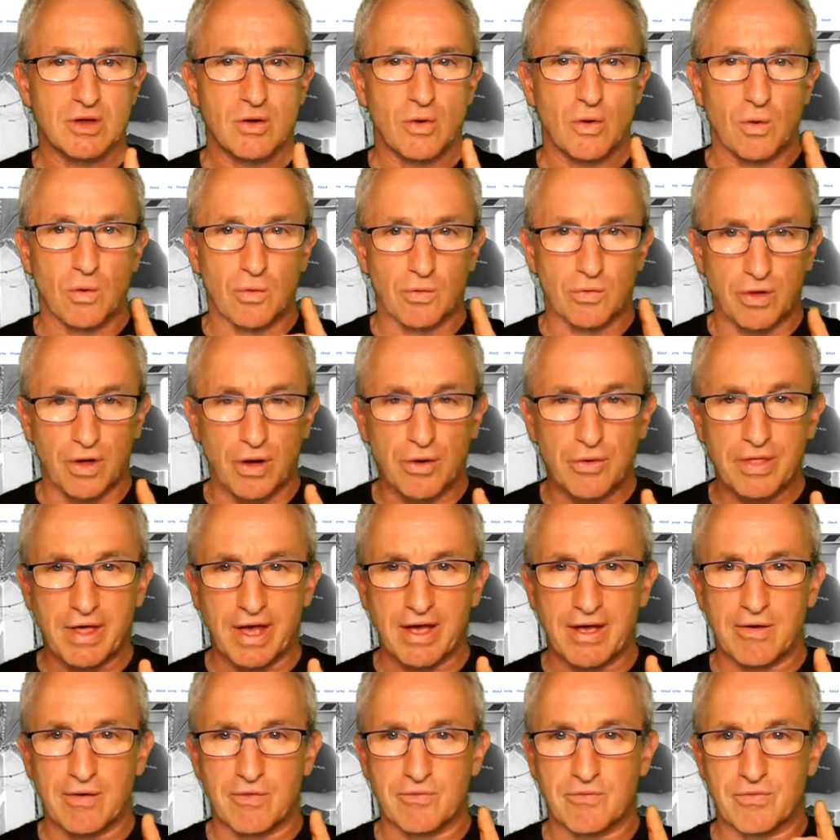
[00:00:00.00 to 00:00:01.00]
although
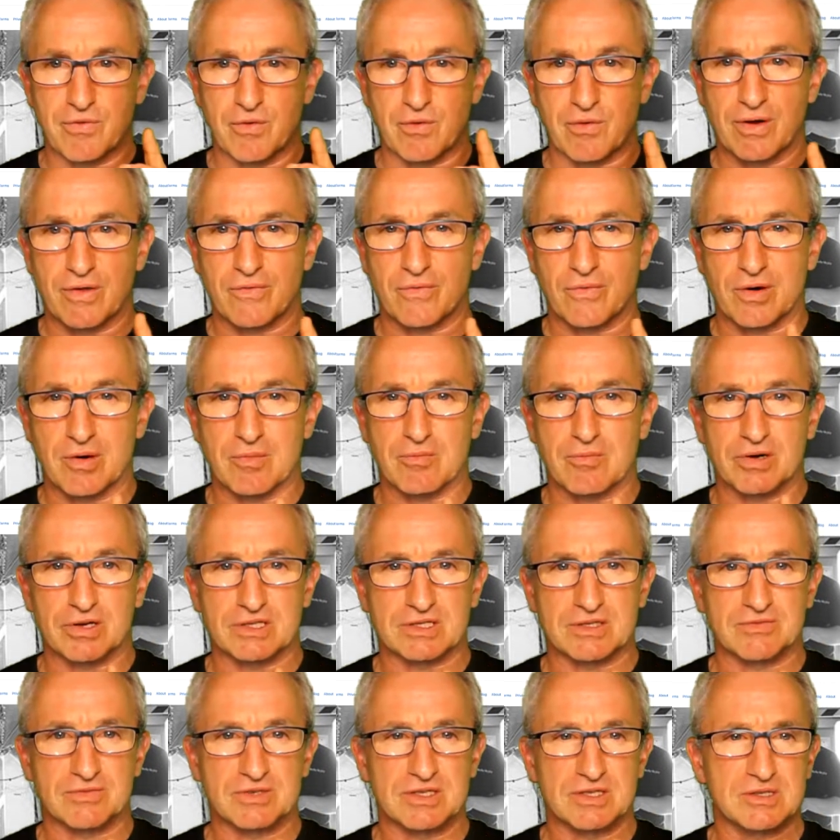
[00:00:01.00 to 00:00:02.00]
they are very, very
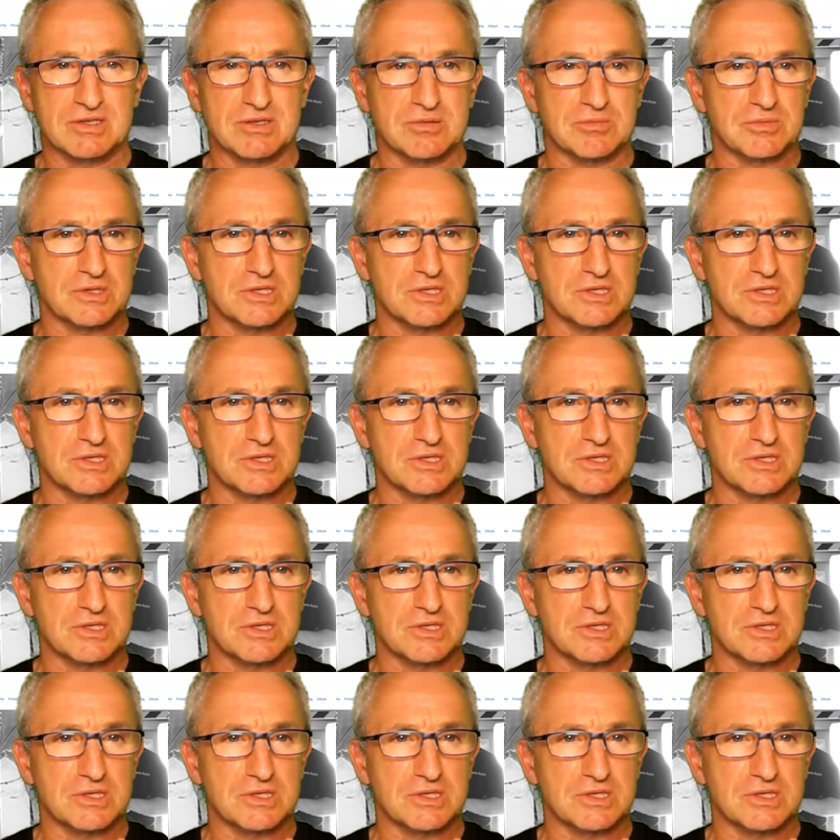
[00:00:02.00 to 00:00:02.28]
impressive systems,